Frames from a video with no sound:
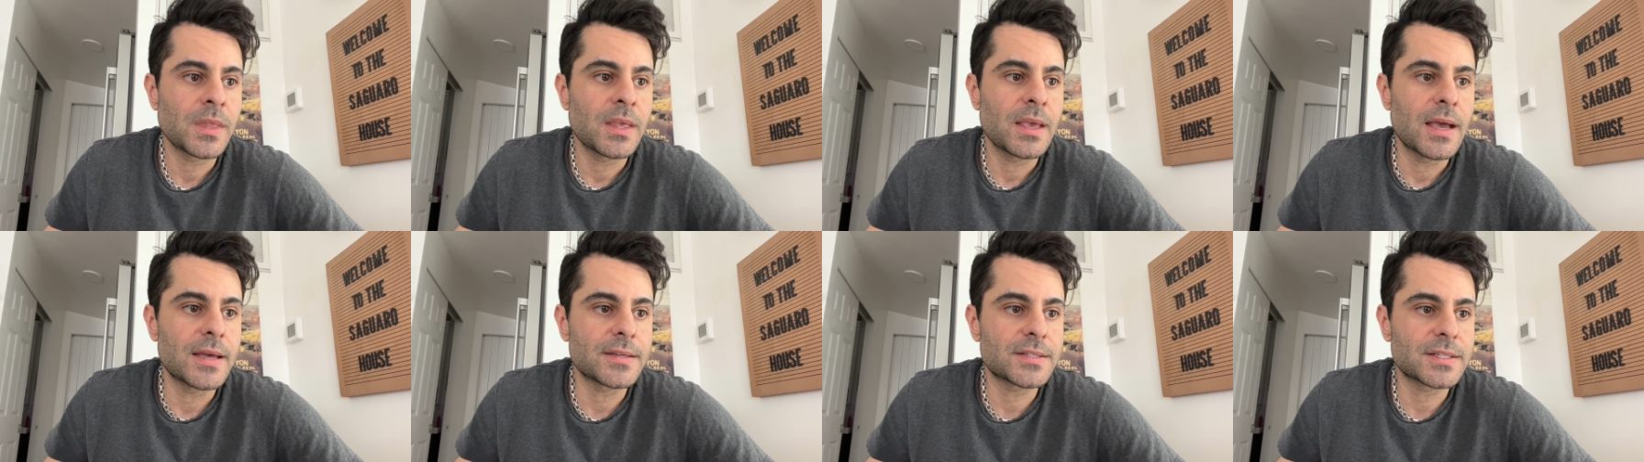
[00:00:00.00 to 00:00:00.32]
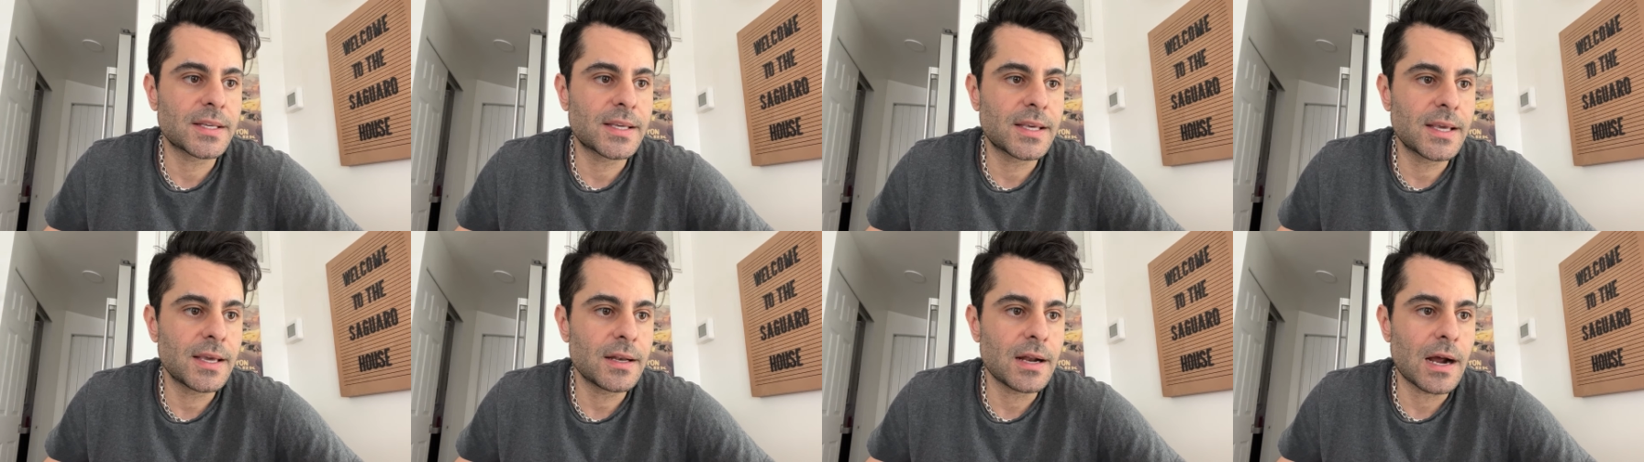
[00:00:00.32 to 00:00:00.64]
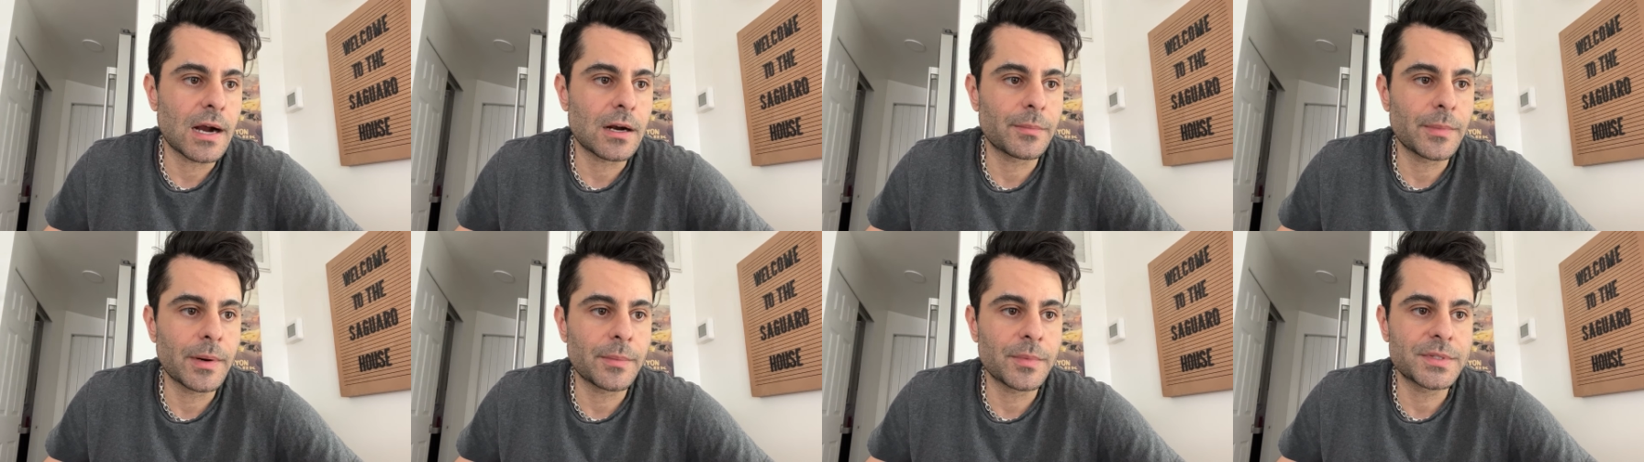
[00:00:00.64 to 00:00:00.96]
As a kid, I
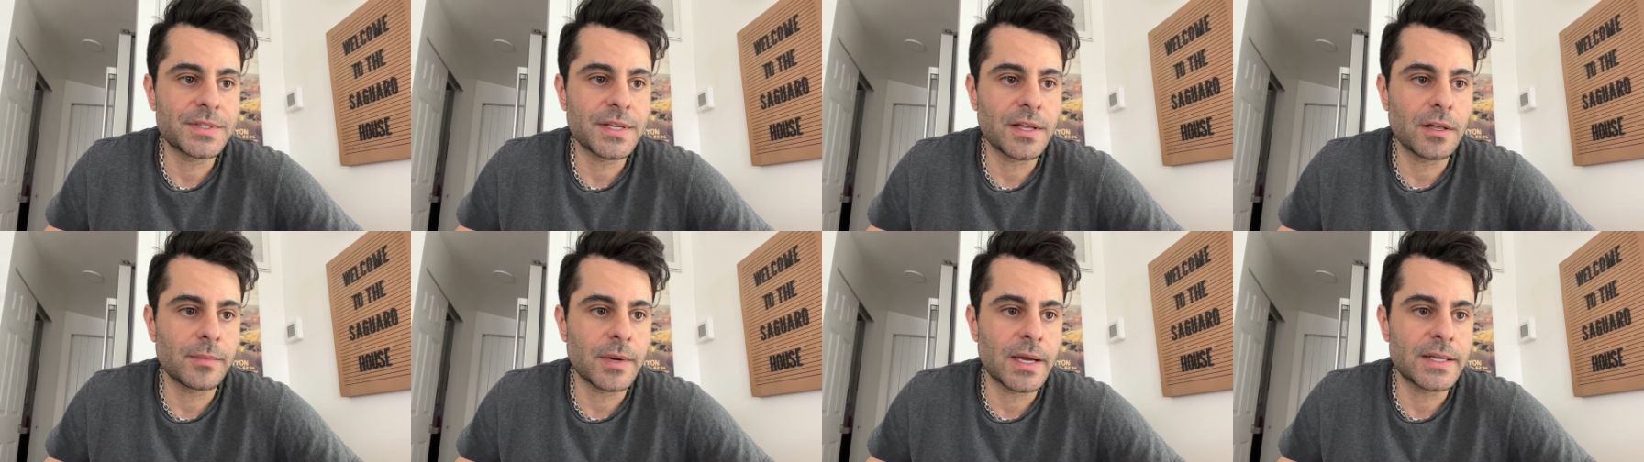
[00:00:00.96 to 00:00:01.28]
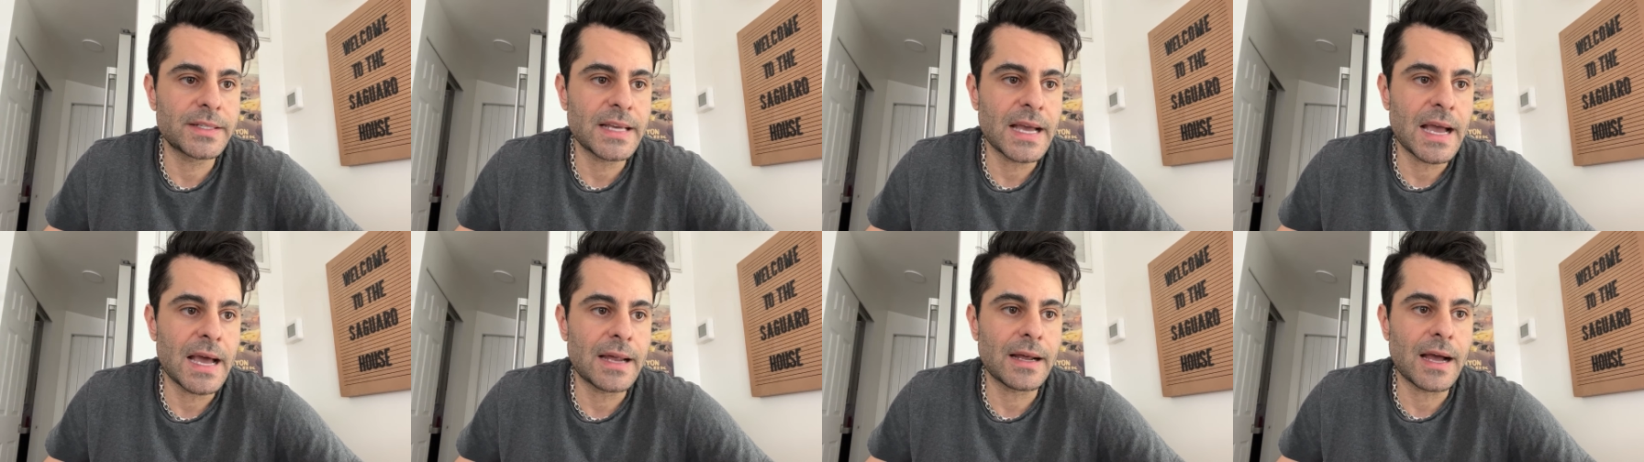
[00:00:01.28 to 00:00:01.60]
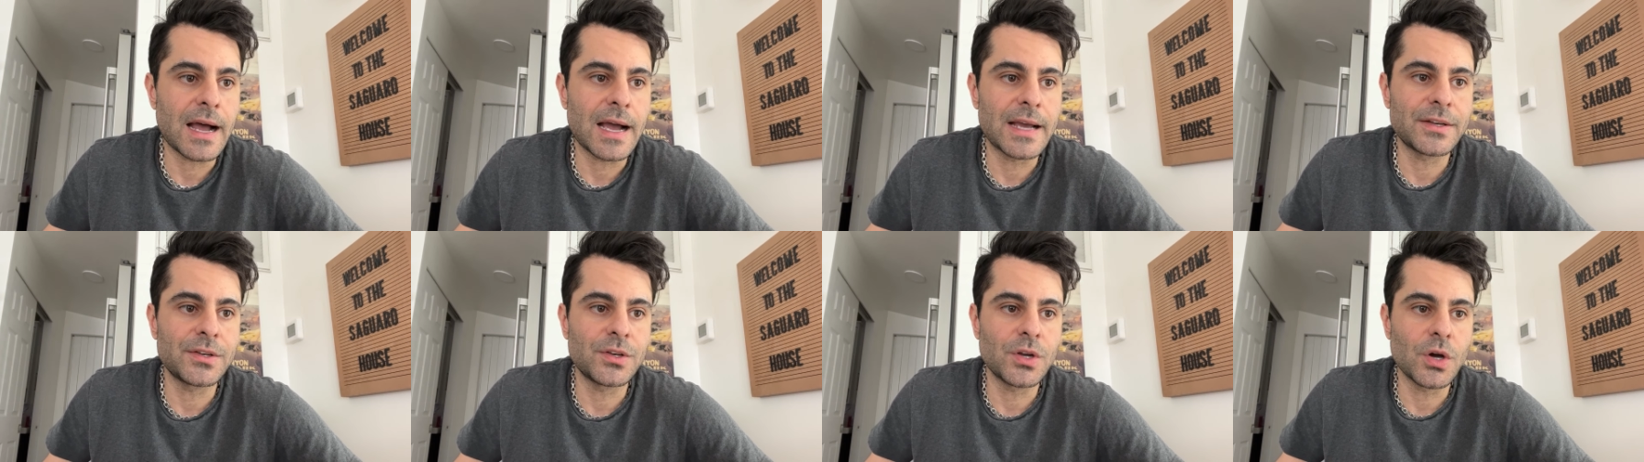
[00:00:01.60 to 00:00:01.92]
remember telling my dad,
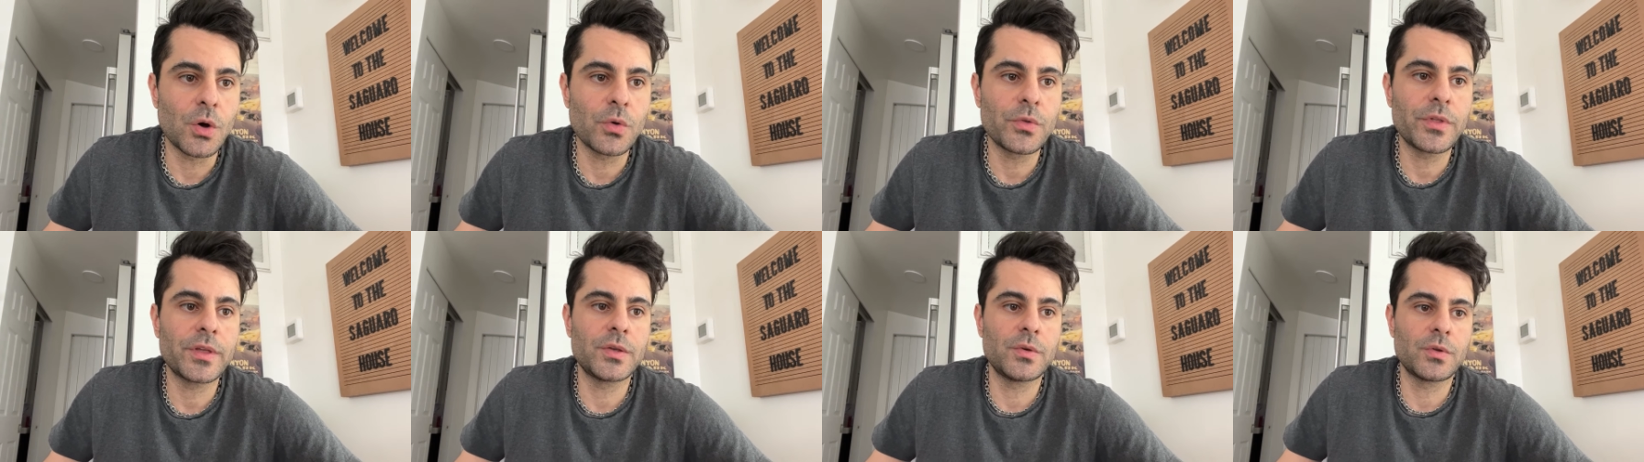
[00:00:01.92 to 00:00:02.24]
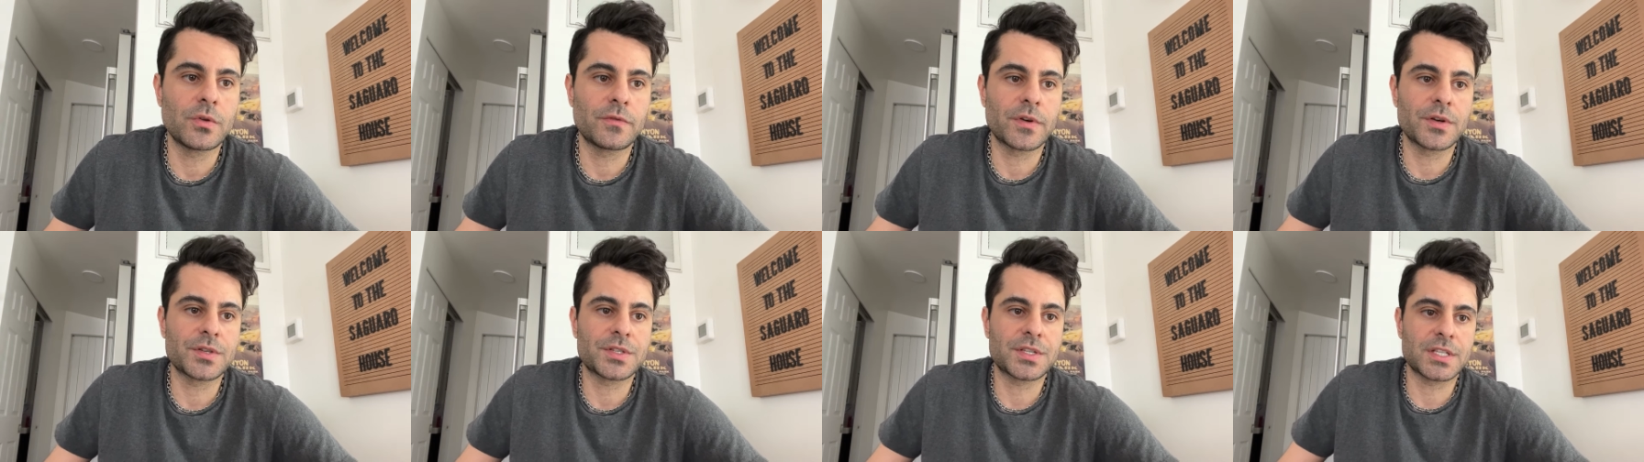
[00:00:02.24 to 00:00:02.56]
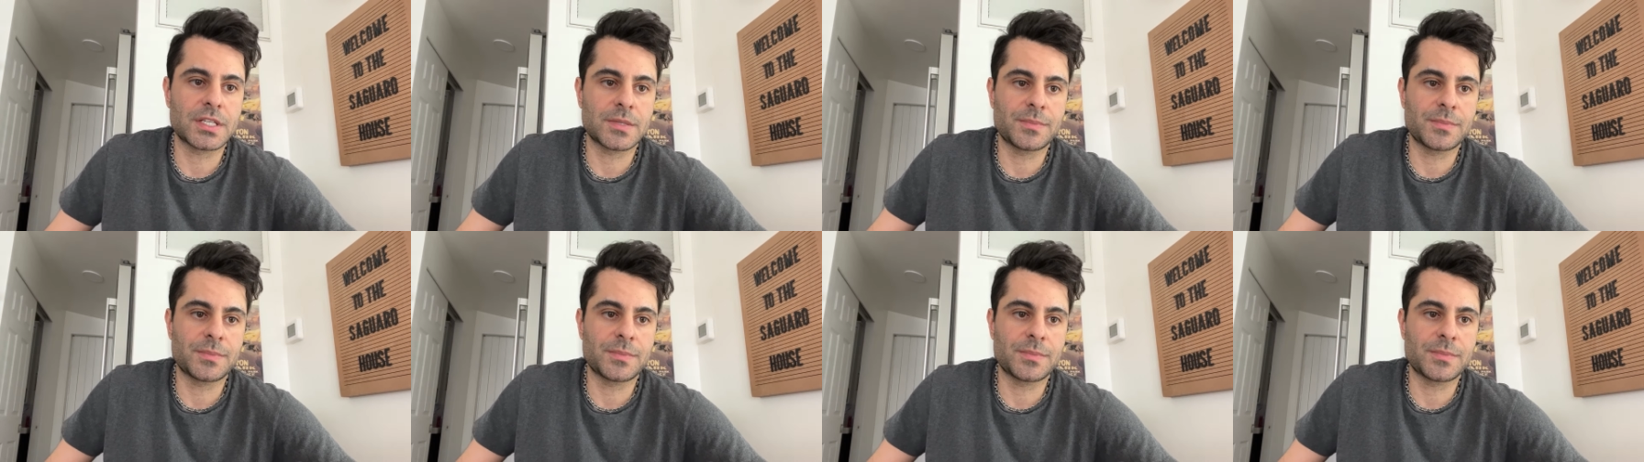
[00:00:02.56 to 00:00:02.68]
I know the universe is